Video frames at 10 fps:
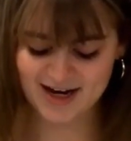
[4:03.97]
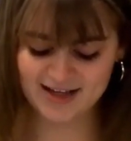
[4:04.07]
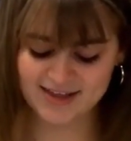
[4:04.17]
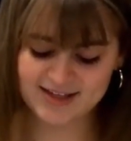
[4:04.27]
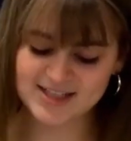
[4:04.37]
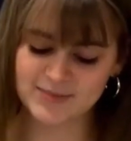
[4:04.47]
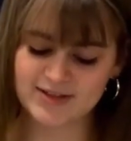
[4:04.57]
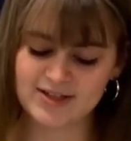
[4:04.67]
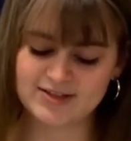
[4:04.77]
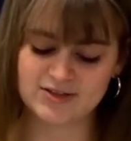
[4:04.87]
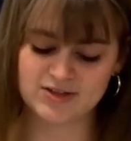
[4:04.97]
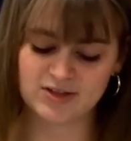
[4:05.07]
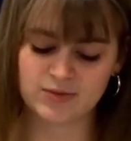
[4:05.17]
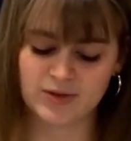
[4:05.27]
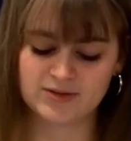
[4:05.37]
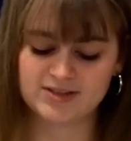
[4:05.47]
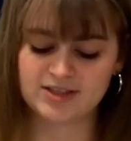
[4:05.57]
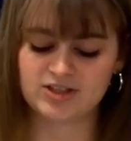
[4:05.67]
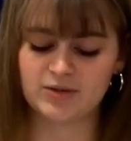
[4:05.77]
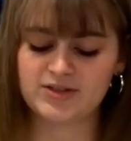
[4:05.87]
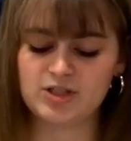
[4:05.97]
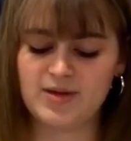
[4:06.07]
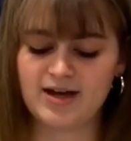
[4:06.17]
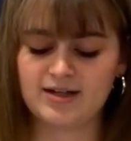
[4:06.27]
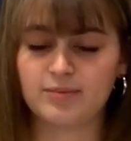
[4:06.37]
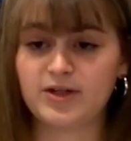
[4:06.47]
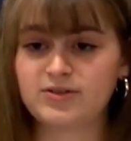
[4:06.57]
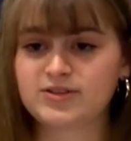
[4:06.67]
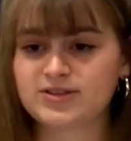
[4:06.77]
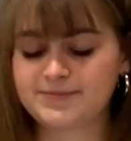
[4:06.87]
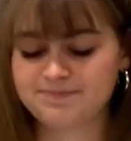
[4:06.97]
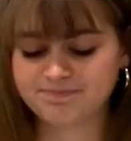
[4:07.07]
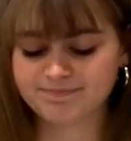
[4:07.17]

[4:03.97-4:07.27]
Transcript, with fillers: I think it's because those are the quotes that show us humanity the most.